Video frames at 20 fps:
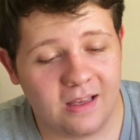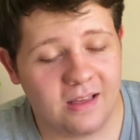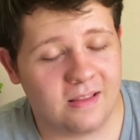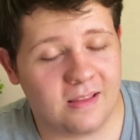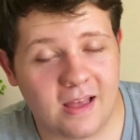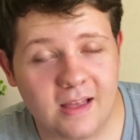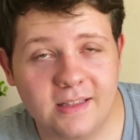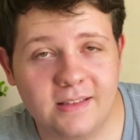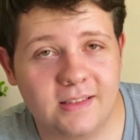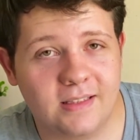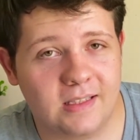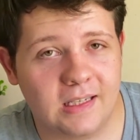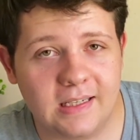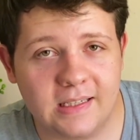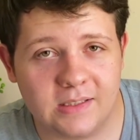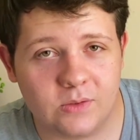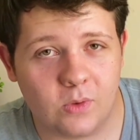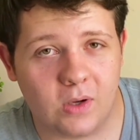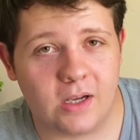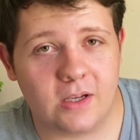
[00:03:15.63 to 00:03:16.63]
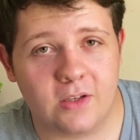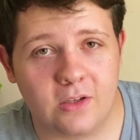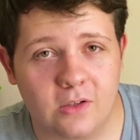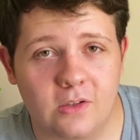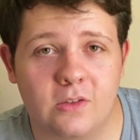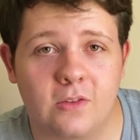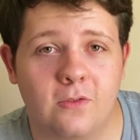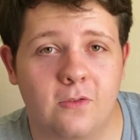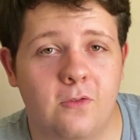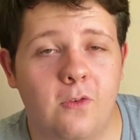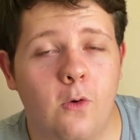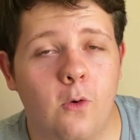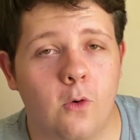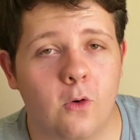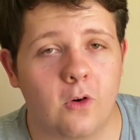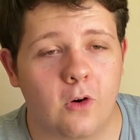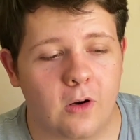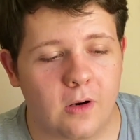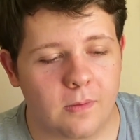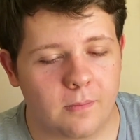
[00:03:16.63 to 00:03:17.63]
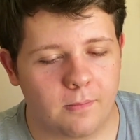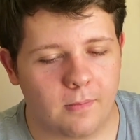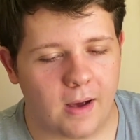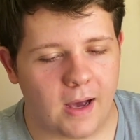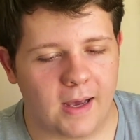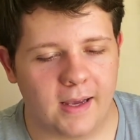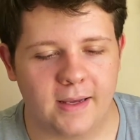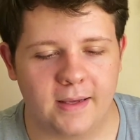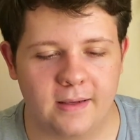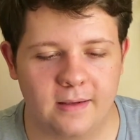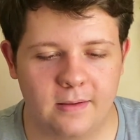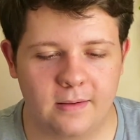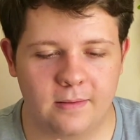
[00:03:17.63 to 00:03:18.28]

that is what I use for my